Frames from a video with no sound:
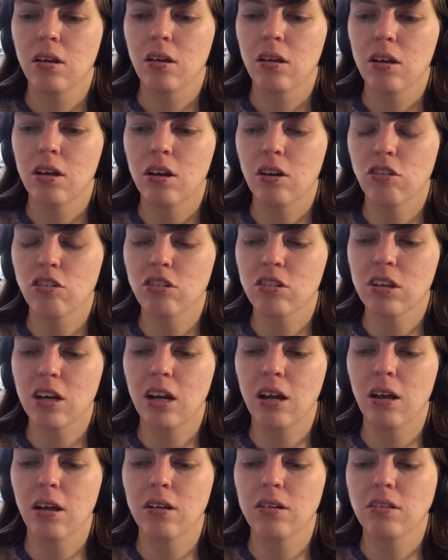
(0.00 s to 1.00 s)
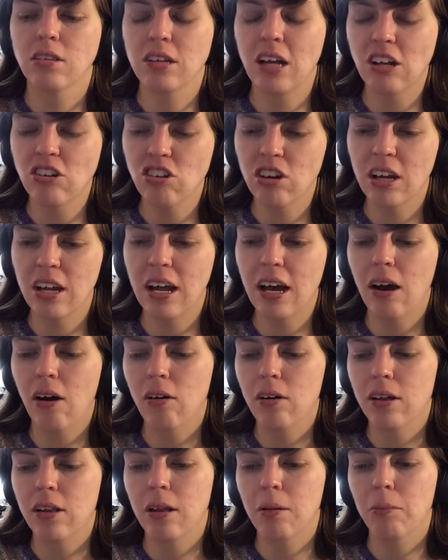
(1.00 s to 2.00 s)
just kind of sketching it
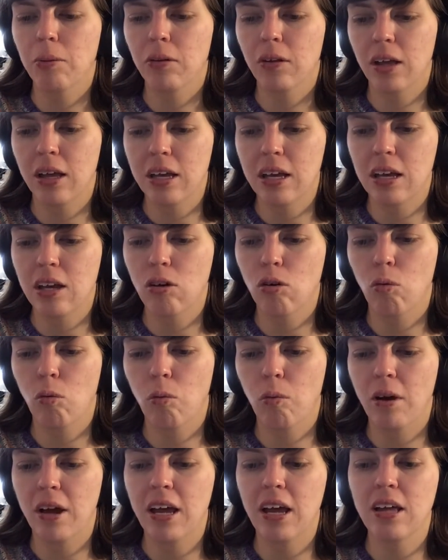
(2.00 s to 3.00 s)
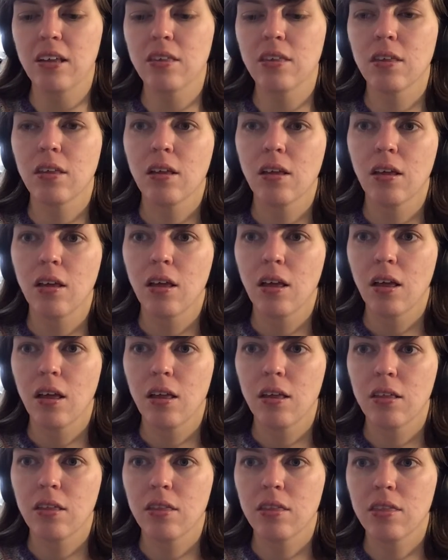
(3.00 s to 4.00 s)
out and then playing with
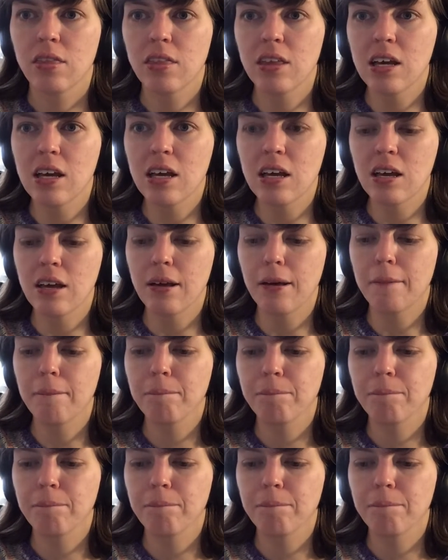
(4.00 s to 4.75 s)
the...